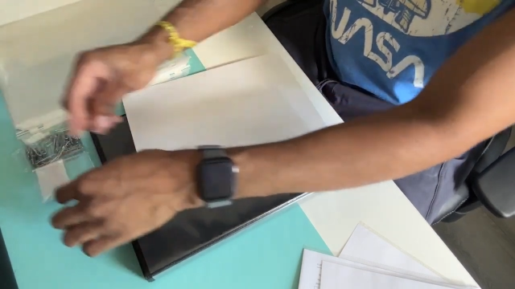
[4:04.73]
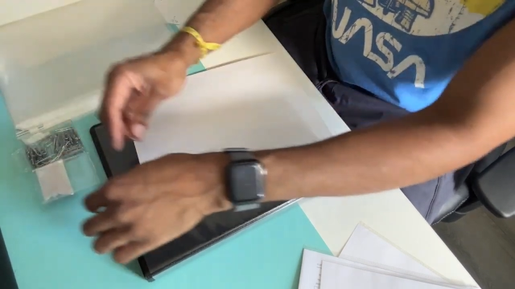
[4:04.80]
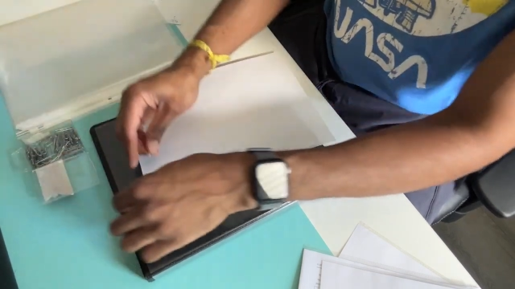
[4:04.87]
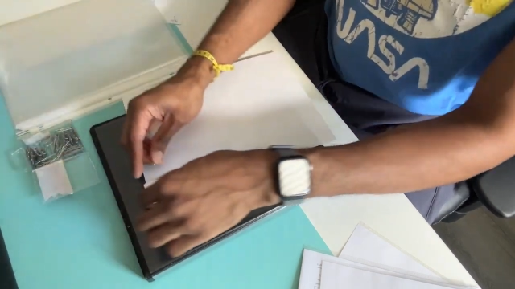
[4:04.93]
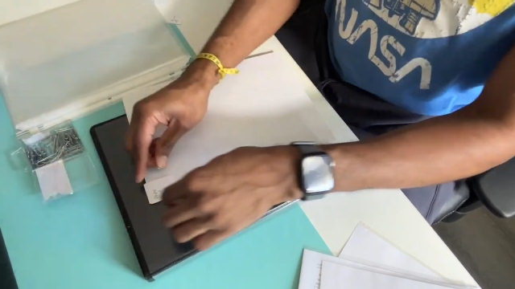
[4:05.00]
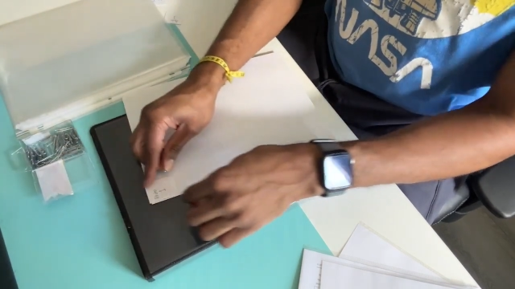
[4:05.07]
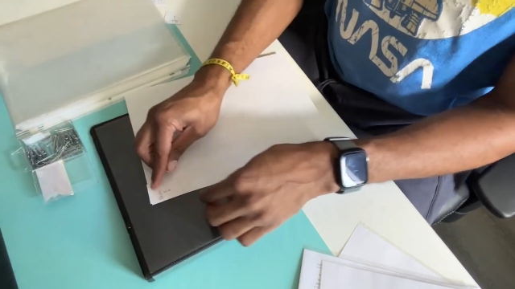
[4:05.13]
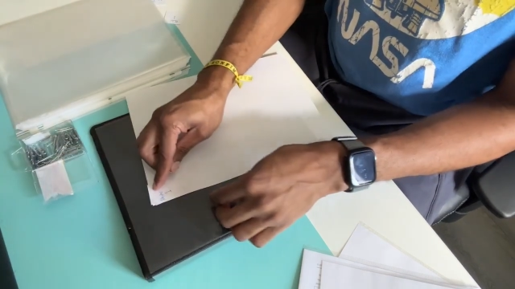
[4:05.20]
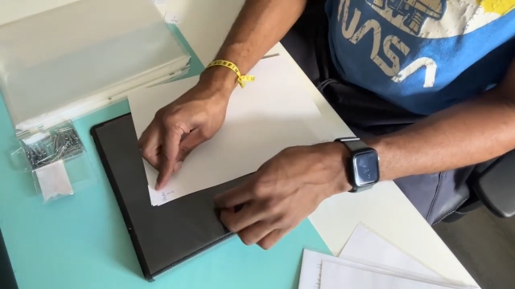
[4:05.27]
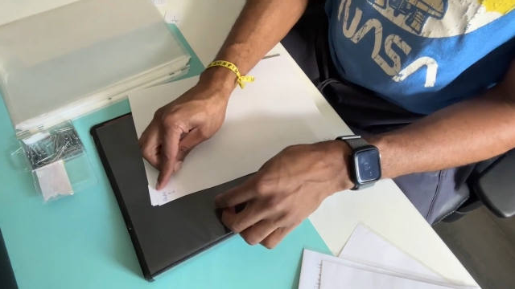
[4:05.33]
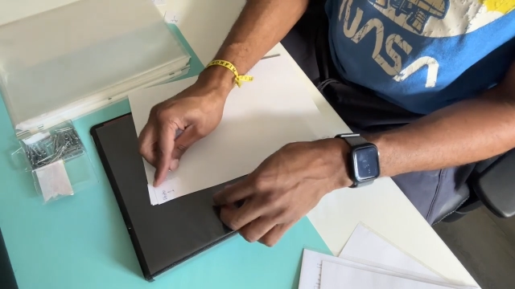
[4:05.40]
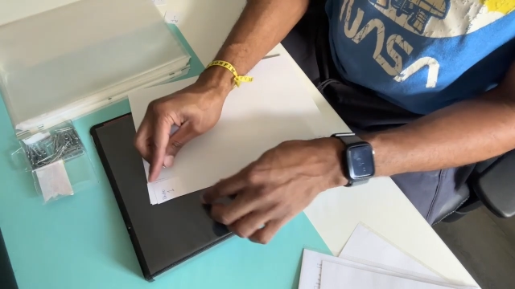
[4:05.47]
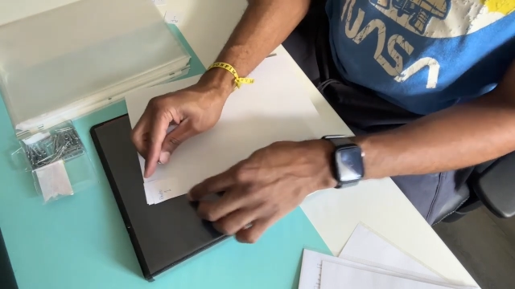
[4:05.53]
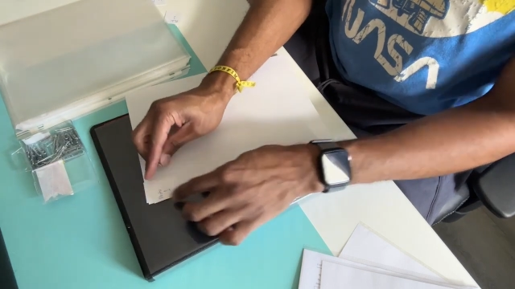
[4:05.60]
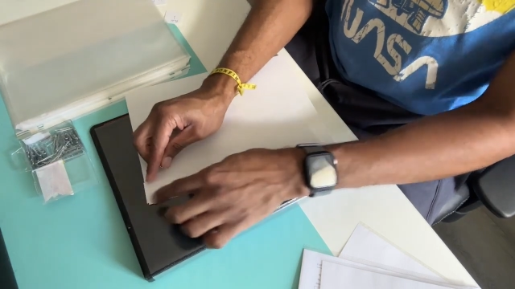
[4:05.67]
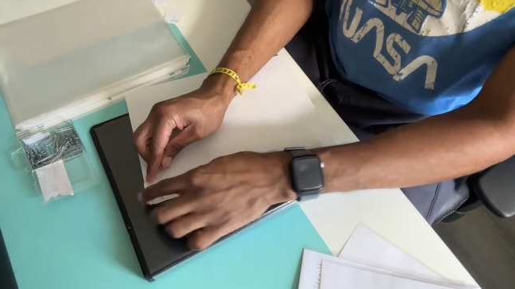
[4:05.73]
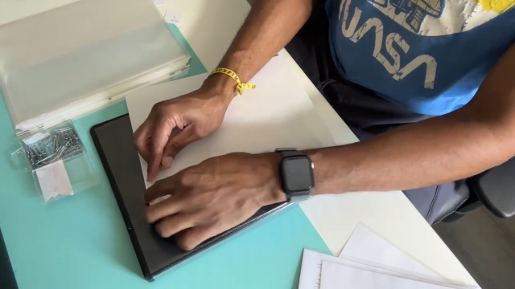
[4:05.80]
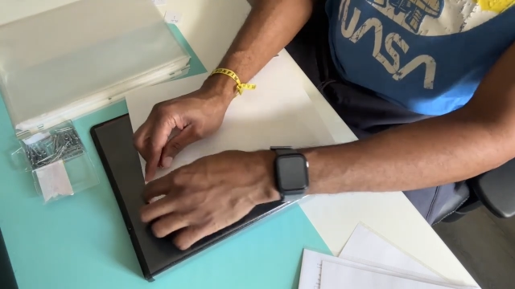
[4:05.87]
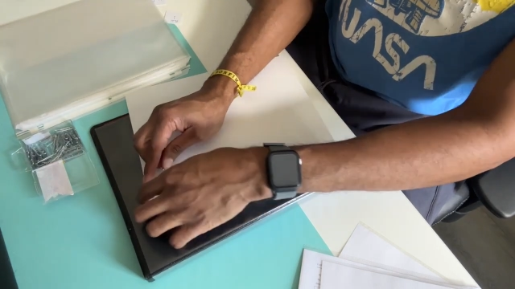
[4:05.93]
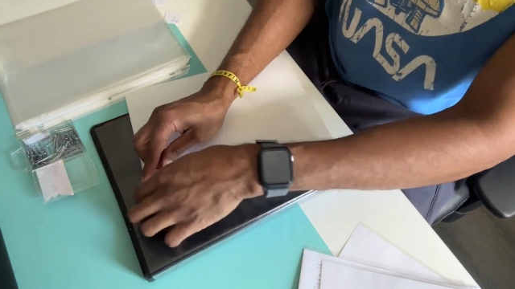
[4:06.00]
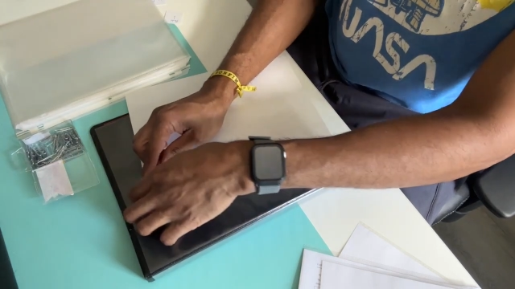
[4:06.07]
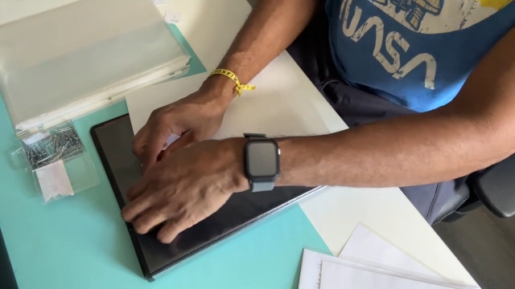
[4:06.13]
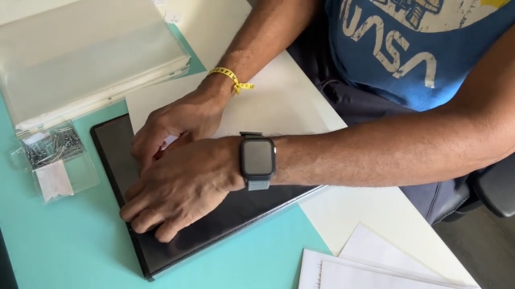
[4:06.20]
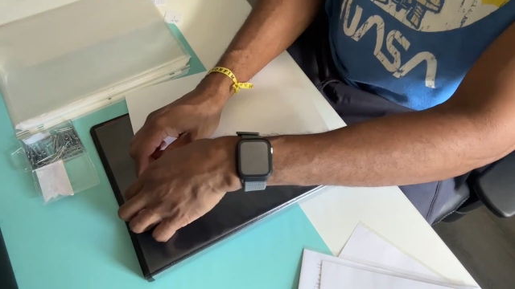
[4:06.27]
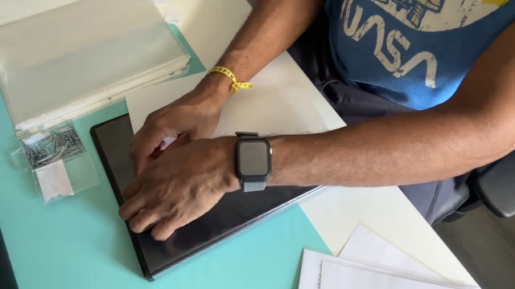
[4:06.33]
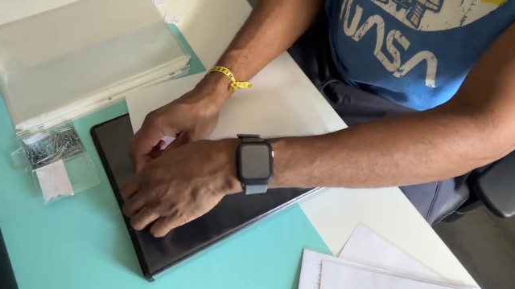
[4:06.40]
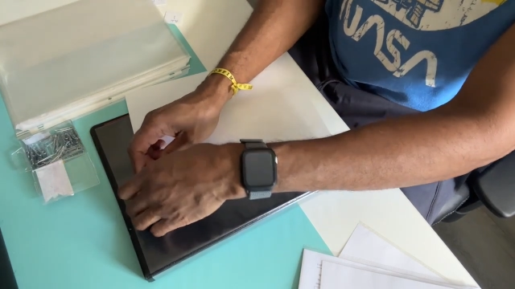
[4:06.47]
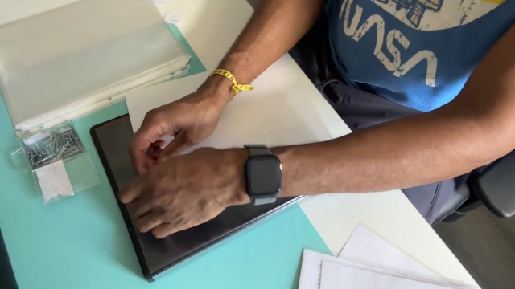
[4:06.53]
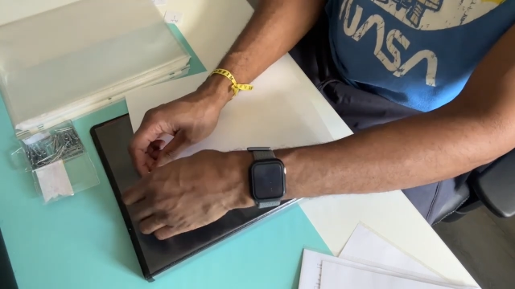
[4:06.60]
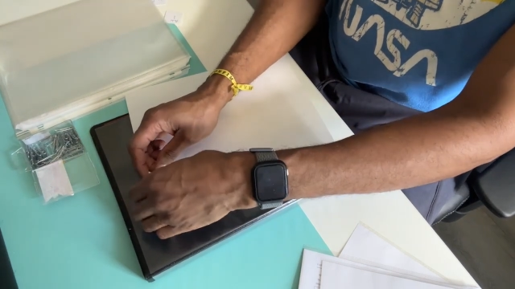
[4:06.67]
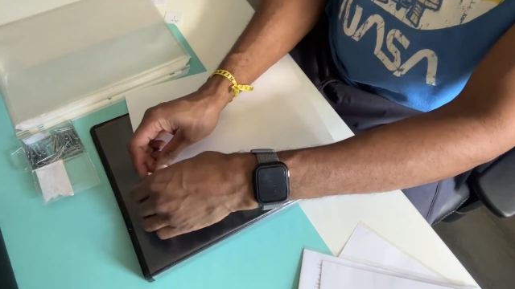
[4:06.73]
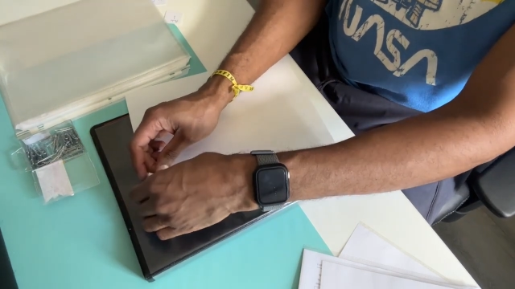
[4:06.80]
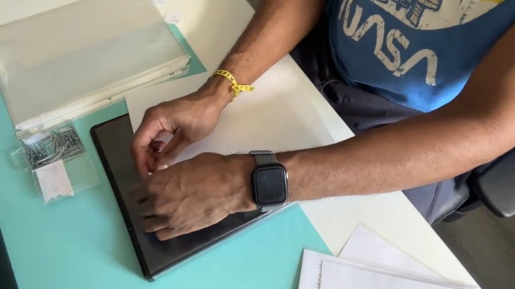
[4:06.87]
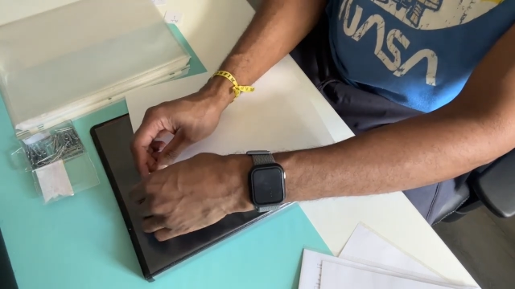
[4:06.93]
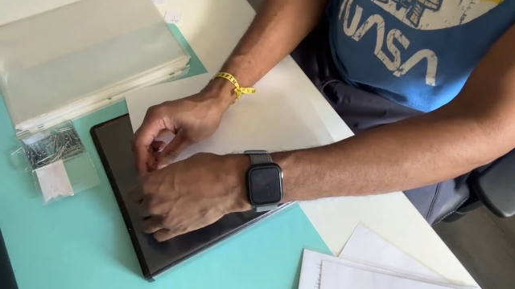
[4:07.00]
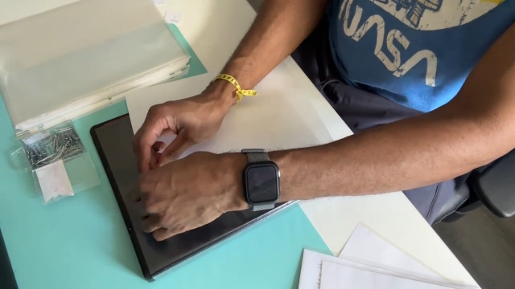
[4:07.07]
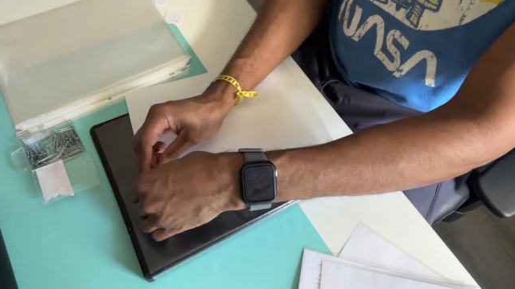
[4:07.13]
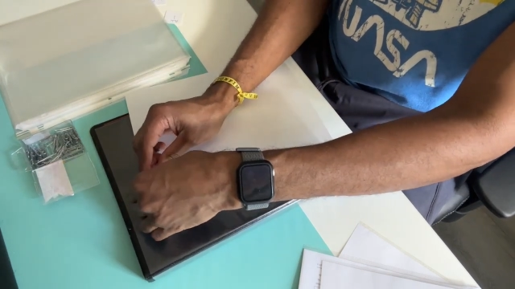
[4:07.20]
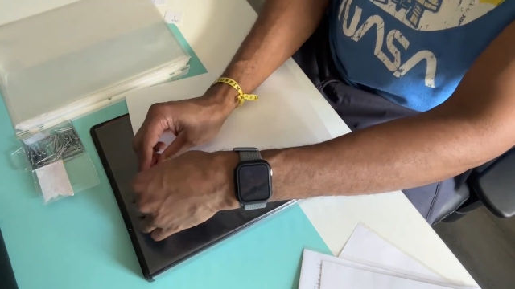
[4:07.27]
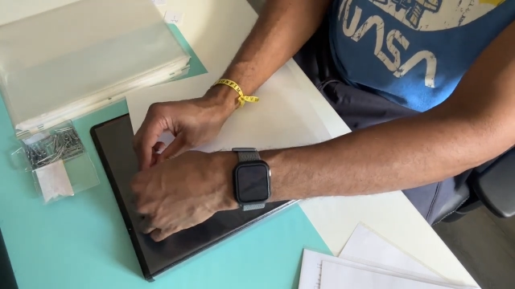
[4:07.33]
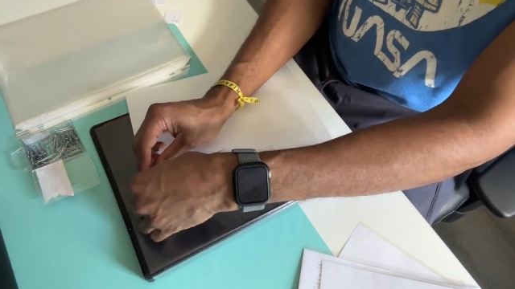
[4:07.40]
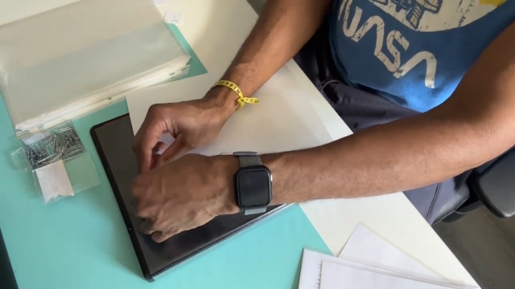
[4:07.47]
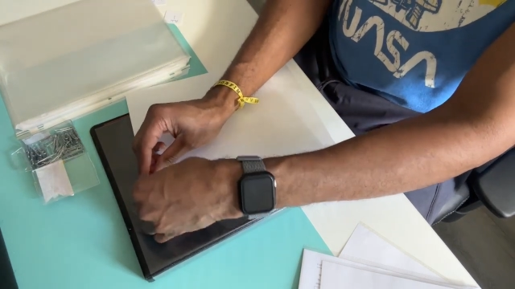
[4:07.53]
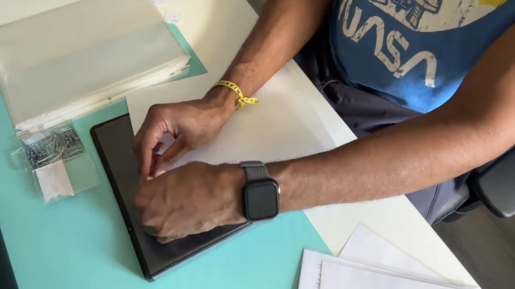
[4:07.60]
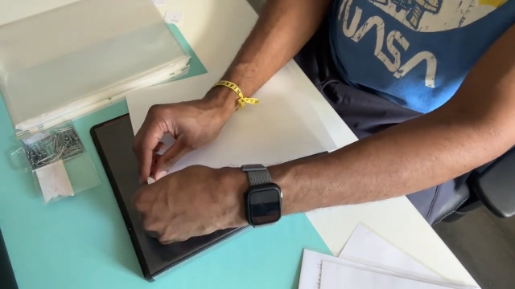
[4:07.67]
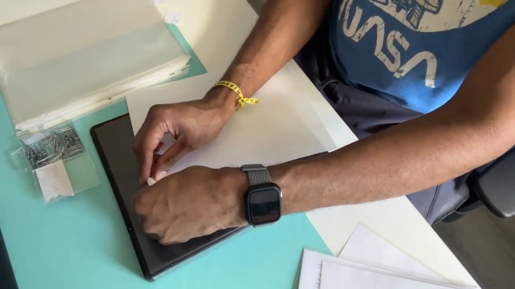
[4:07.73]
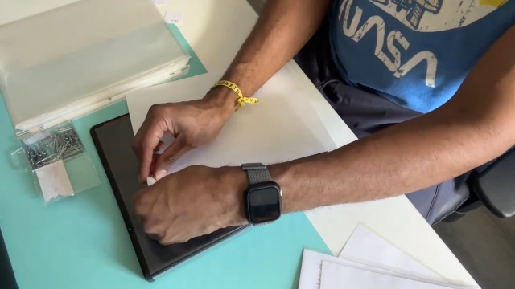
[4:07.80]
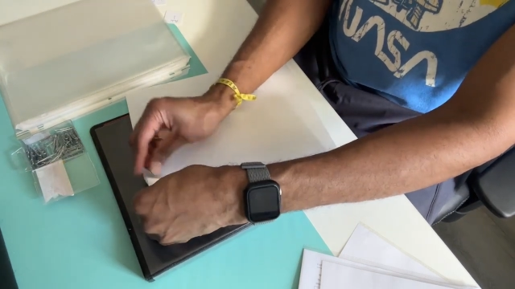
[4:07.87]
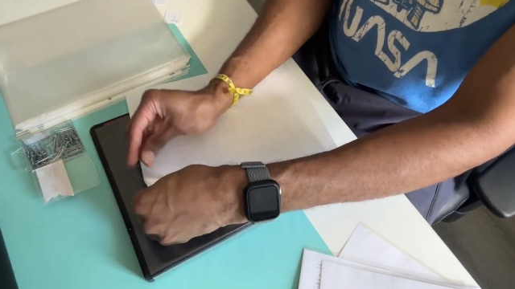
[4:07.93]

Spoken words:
Nobody's mouth can be seen.